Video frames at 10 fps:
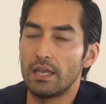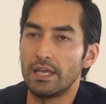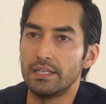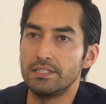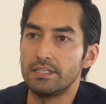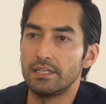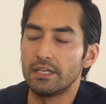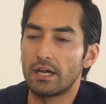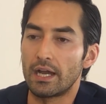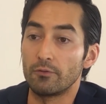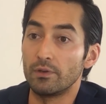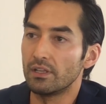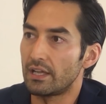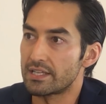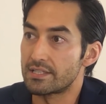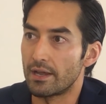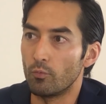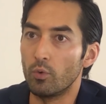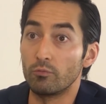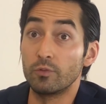And I realized
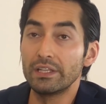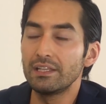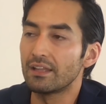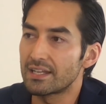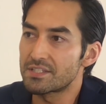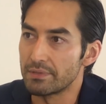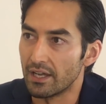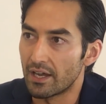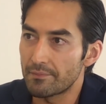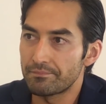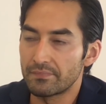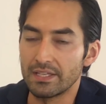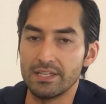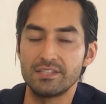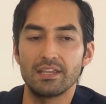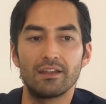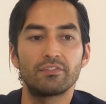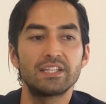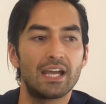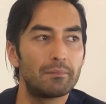that what really lights me up is
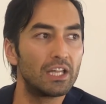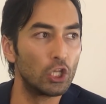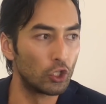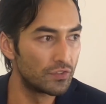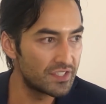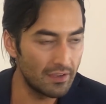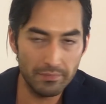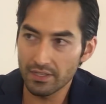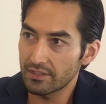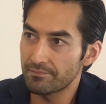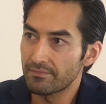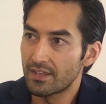every time I learn something,